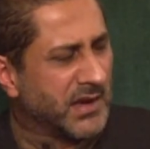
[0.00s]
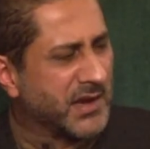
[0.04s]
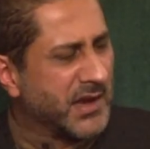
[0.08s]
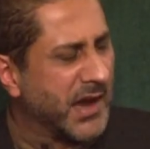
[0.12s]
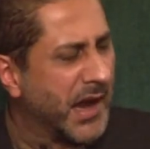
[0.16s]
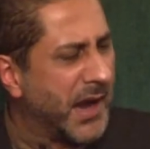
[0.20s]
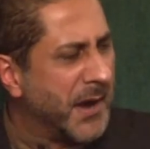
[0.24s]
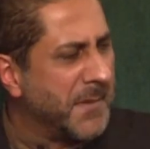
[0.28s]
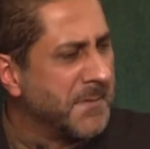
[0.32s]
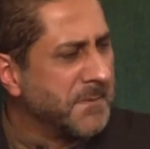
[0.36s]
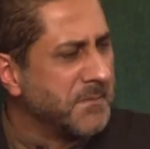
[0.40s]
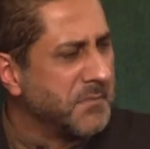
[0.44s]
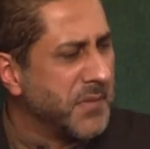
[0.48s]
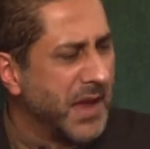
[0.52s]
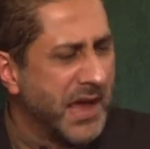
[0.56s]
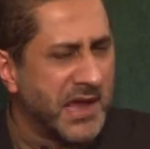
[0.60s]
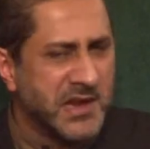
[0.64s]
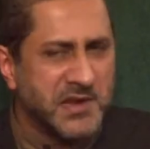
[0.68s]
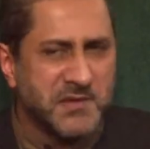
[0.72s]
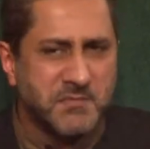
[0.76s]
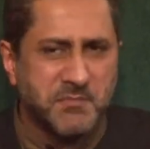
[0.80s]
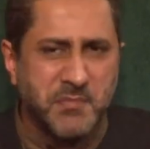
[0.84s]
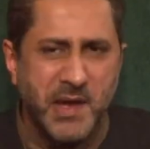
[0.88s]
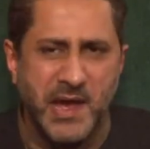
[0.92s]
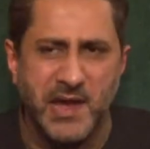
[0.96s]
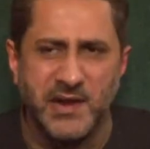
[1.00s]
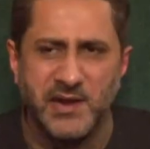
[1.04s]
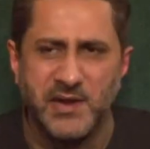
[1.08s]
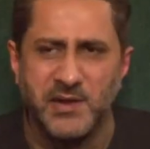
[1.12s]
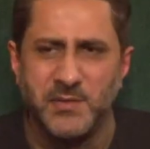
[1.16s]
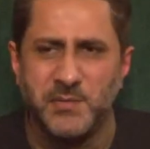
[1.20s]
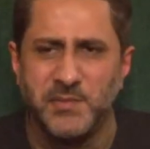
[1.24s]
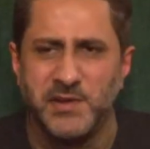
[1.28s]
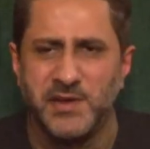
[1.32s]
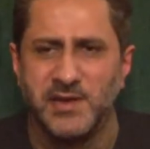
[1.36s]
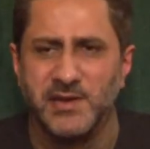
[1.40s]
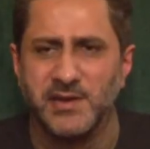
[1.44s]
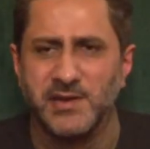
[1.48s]
Come and
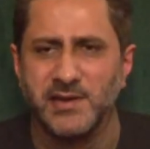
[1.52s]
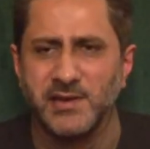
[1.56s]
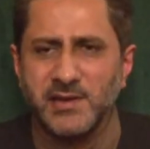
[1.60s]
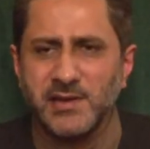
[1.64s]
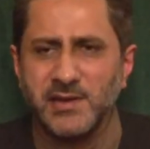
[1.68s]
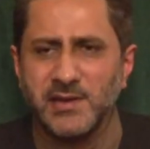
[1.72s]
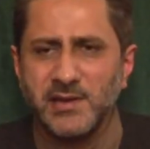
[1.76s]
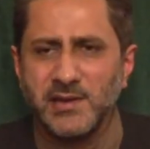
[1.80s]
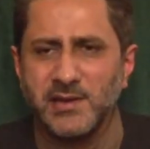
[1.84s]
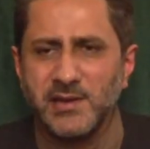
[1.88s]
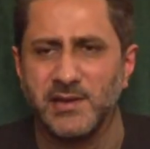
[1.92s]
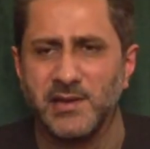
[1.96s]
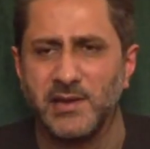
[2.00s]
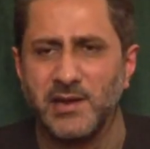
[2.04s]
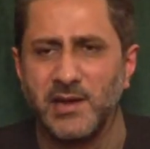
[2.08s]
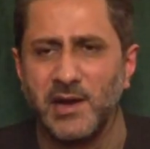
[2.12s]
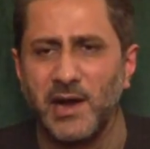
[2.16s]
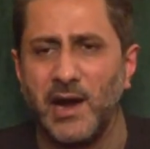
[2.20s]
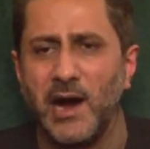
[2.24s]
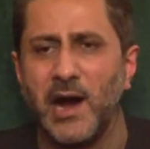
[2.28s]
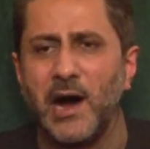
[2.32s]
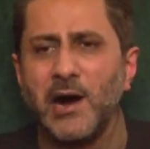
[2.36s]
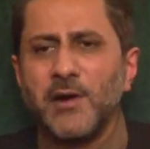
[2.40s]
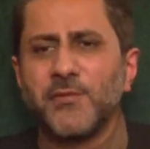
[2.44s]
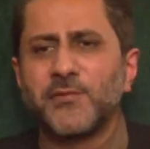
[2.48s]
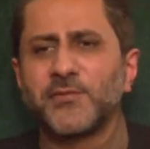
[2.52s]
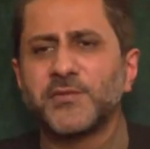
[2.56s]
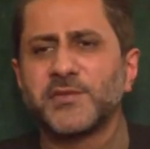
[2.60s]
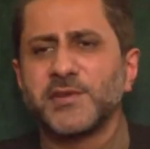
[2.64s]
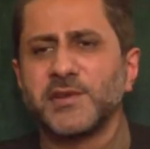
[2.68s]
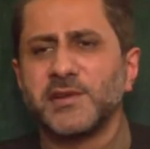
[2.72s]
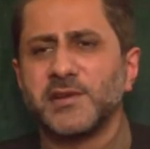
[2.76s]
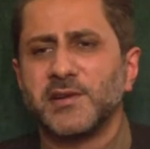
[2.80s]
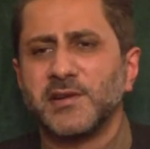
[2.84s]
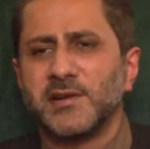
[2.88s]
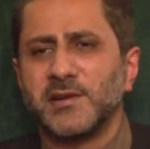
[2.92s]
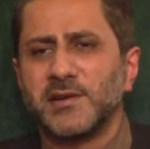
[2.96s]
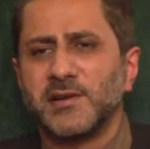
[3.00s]
bury me
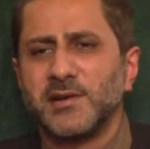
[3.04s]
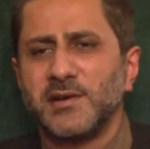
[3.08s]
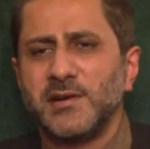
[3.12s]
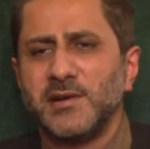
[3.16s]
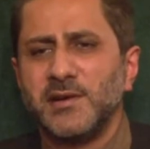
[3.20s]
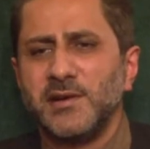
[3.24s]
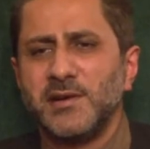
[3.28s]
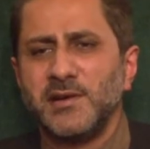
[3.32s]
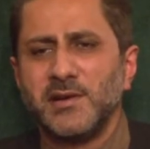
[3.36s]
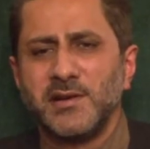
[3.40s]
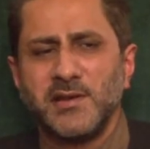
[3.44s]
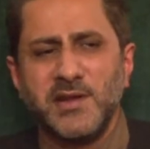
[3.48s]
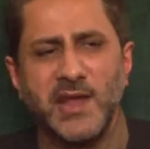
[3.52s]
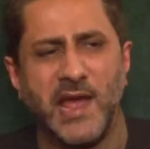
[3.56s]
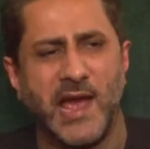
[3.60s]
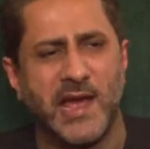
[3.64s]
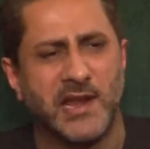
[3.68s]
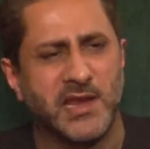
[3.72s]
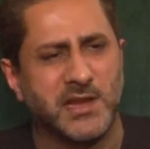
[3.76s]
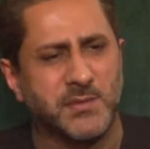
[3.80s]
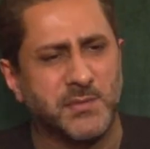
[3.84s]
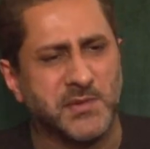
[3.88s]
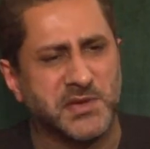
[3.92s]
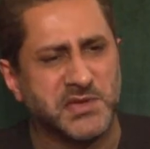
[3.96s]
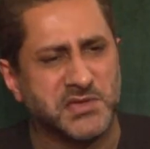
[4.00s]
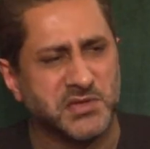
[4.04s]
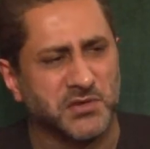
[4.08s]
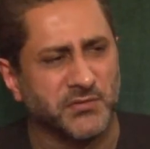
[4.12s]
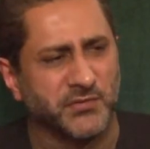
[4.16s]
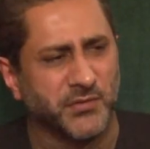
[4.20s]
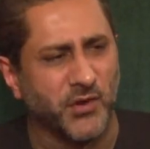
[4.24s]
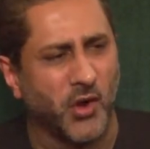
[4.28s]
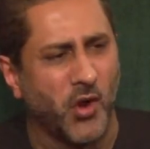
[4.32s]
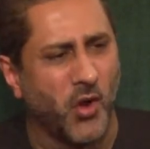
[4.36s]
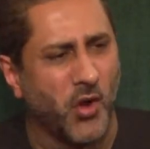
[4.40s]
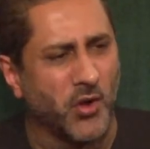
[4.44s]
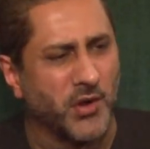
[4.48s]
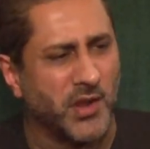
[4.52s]
after the enemies
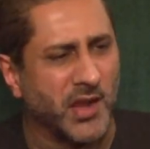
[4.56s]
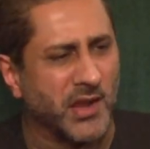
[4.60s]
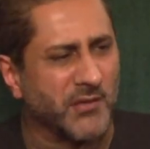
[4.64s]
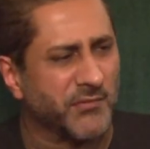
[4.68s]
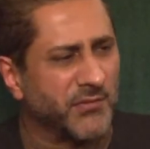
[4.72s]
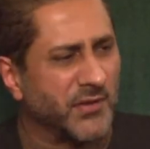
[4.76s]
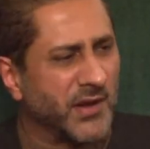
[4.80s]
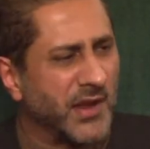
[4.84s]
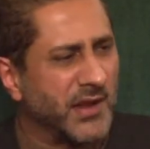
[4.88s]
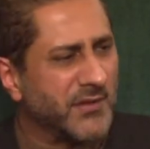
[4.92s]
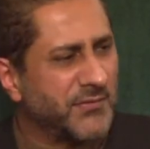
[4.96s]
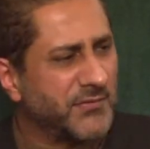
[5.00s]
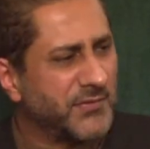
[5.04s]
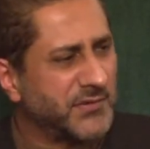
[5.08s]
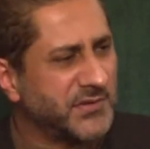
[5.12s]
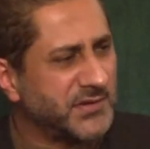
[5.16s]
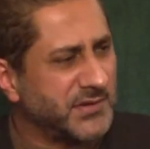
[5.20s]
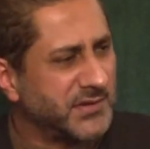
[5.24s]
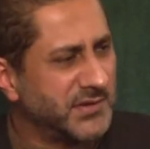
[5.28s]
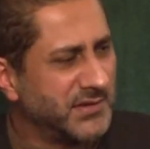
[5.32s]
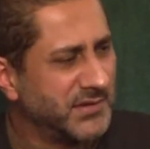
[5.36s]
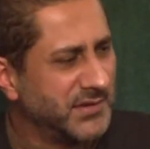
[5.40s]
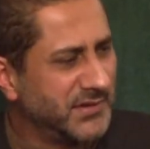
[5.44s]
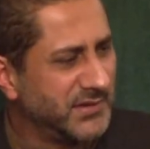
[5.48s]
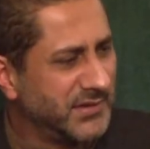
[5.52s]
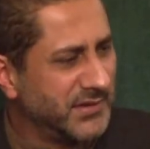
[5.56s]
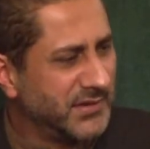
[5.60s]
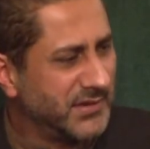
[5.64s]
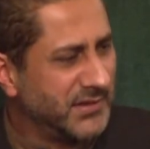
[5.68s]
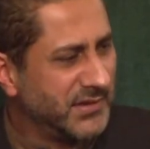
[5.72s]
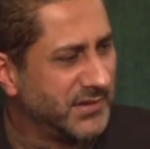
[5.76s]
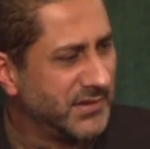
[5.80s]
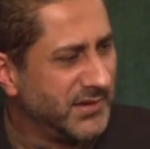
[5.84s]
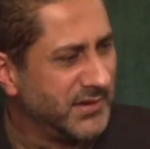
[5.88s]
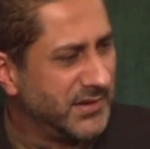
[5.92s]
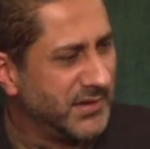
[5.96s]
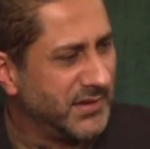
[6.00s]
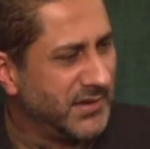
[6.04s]
of God have left.
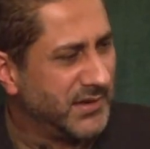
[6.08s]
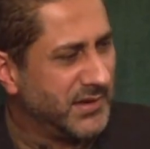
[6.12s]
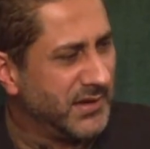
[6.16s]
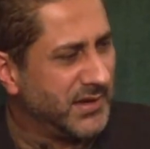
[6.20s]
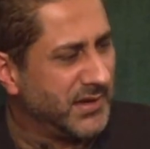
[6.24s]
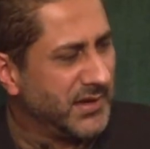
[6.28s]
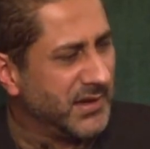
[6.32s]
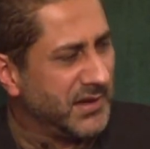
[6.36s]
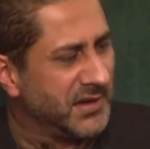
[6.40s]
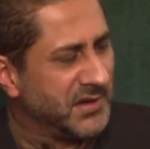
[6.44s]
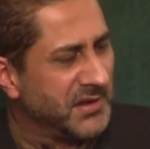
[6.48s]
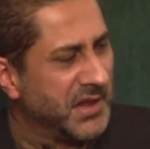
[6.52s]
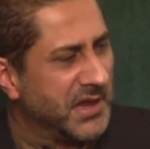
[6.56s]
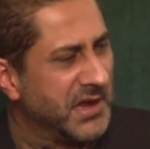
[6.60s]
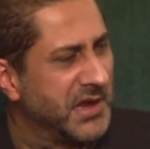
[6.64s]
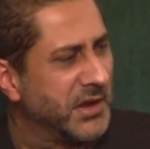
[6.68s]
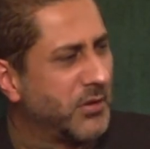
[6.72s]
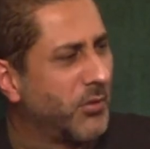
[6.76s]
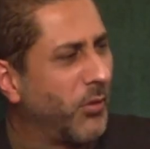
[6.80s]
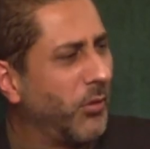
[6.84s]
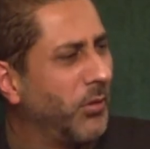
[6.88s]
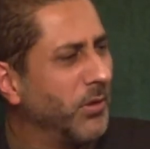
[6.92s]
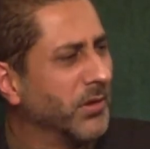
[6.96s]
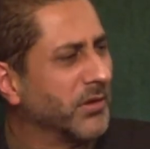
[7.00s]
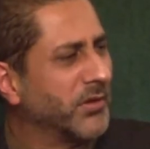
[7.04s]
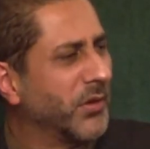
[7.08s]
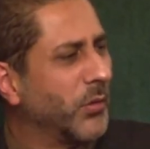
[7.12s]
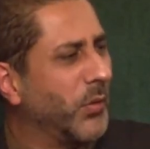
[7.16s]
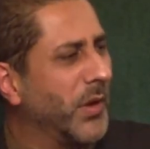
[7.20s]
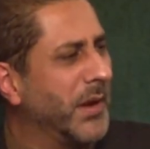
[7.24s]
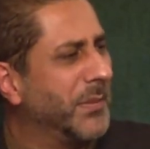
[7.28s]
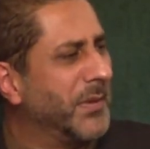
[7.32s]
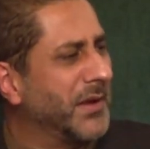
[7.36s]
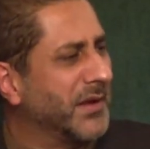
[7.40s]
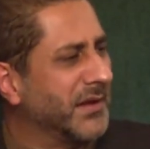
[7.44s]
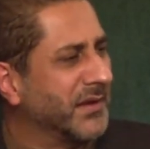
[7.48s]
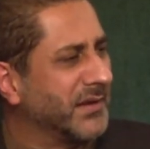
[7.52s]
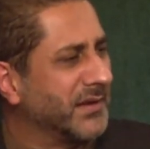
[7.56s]
Then he called the
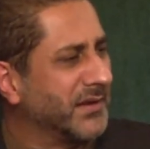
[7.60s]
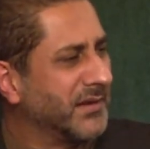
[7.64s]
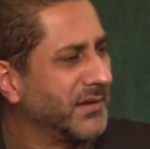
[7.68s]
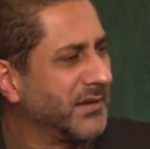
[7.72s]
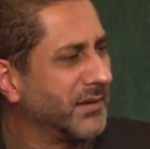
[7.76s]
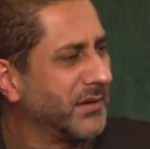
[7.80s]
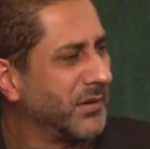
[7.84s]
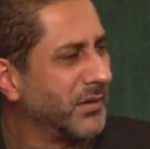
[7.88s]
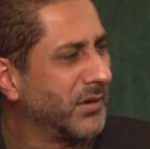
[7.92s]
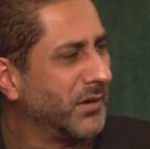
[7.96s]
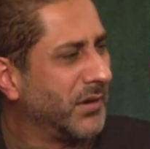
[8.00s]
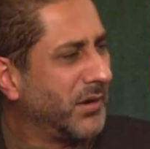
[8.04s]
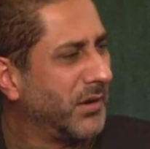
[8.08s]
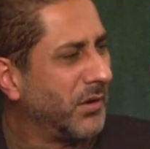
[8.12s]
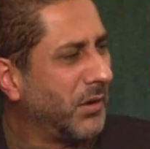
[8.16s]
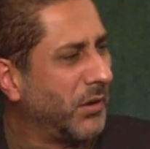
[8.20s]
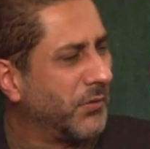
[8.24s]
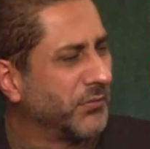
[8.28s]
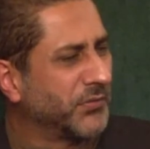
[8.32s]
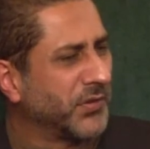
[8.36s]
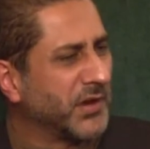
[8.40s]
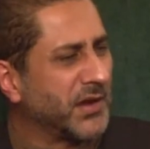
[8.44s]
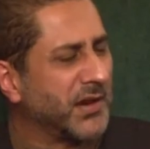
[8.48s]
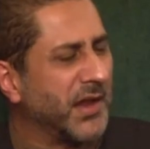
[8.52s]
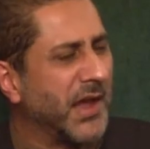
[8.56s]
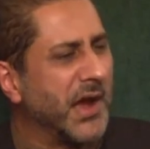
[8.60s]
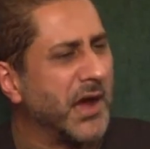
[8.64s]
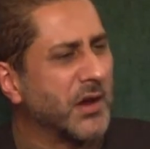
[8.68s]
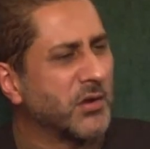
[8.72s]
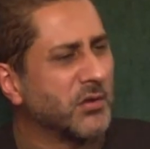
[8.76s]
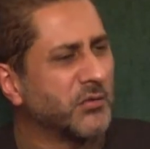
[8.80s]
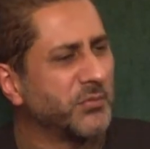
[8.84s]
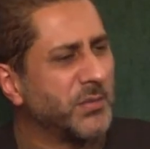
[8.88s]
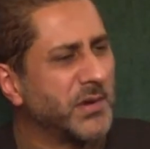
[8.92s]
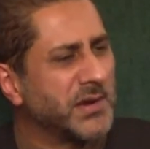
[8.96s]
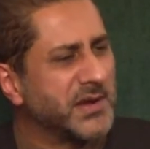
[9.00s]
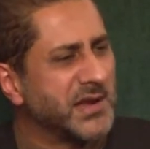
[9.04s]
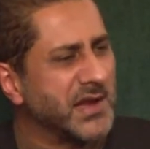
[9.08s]
women of the
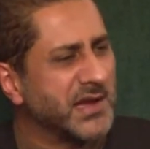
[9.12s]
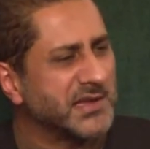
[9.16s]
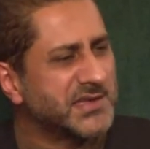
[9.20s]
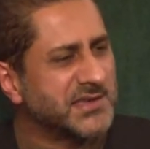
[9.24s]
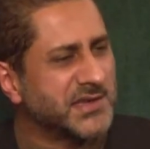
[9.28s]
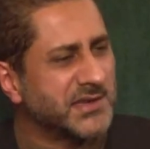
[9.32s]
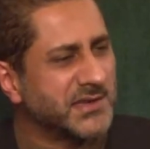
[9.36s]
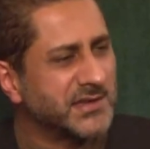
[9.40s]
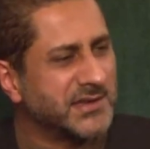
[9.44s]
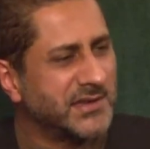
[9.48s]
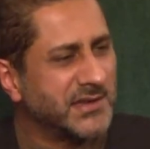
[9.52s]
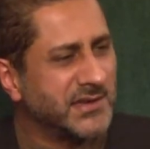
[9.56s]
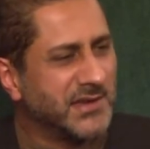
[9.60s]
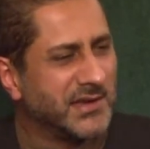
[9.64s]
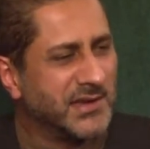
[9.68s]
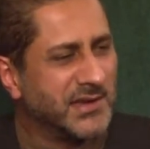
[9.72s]
clan of Bani Asad